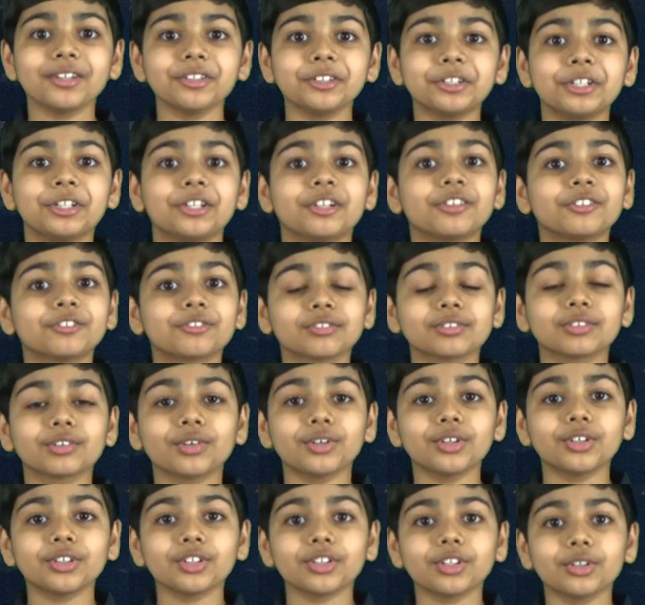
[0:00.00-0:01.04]
and
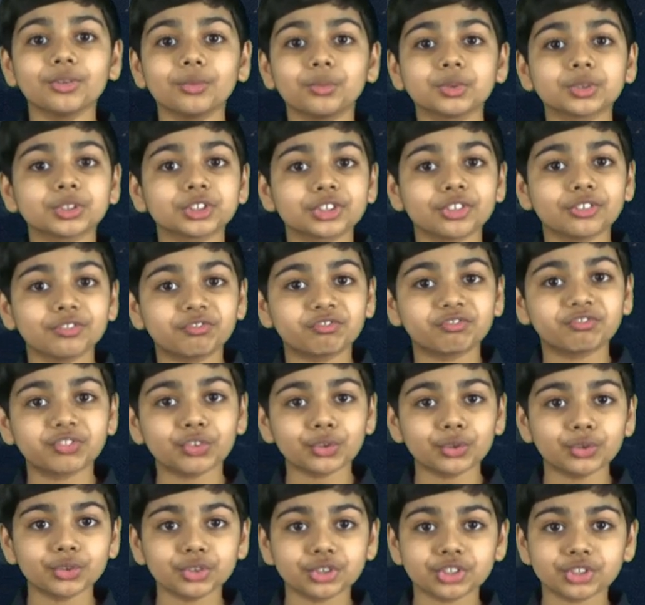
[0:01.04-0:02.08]
Florida was the
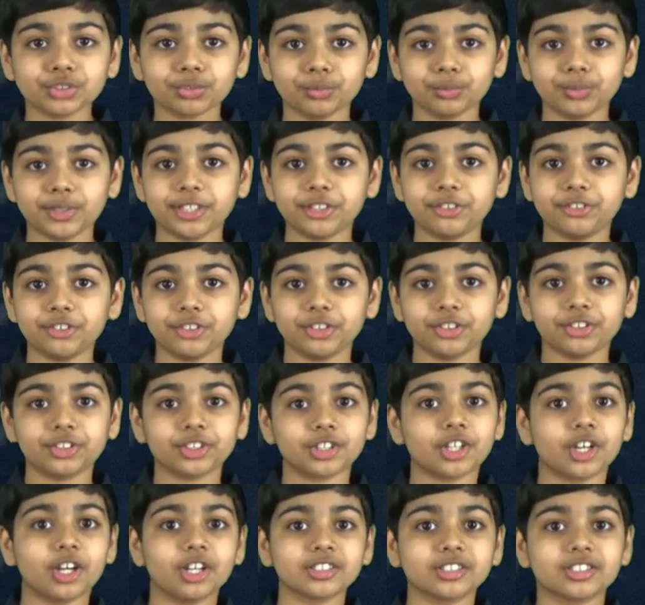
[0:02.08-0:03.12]
first region of
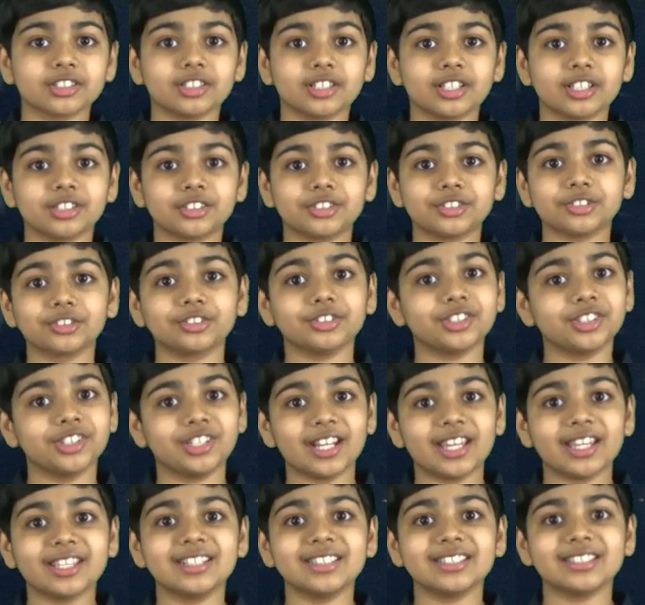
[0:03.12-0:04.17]
the continental
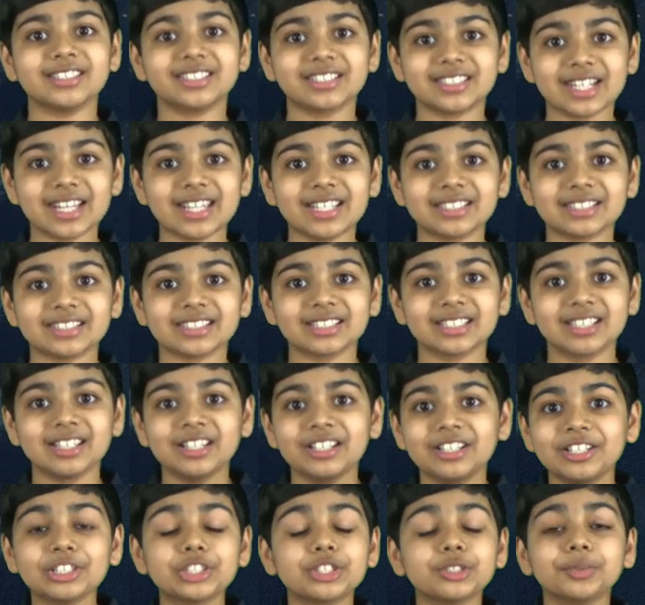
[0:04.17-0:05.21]
United States
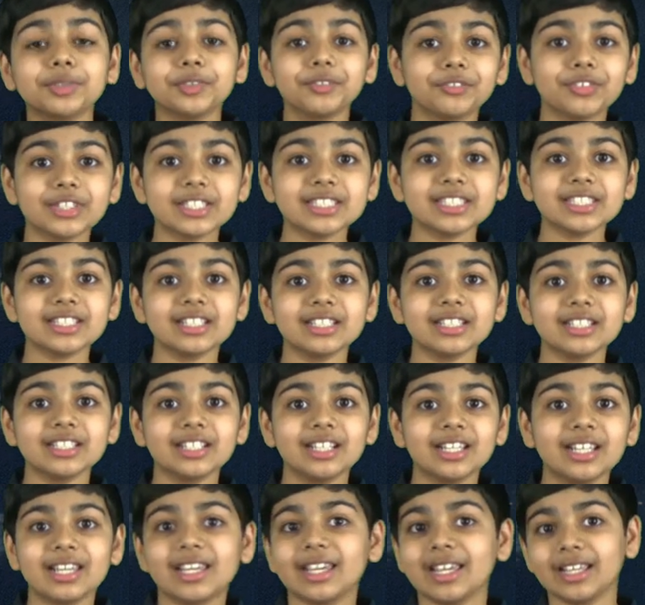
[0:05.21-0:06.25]
to be visited
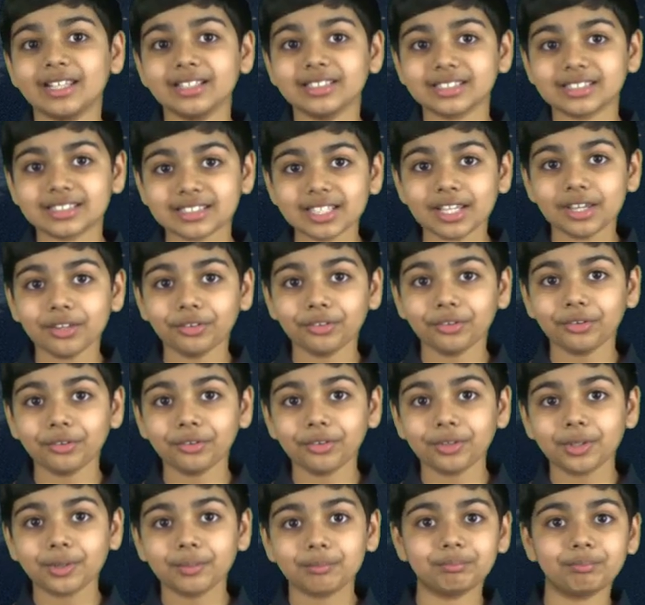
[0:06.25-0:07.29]
and
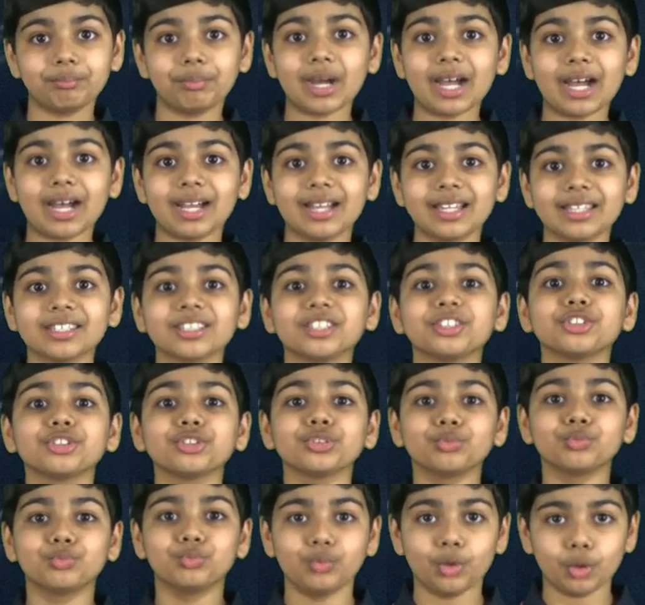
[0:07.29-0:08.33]
settled by
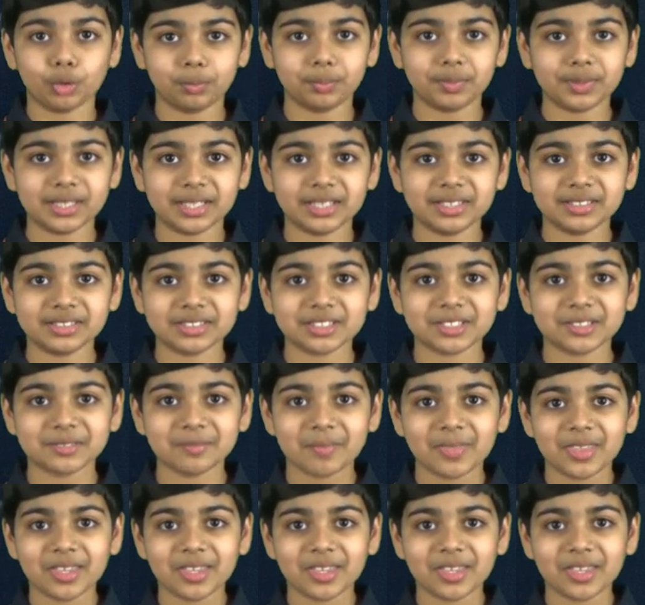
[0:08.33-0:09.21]
Europeans.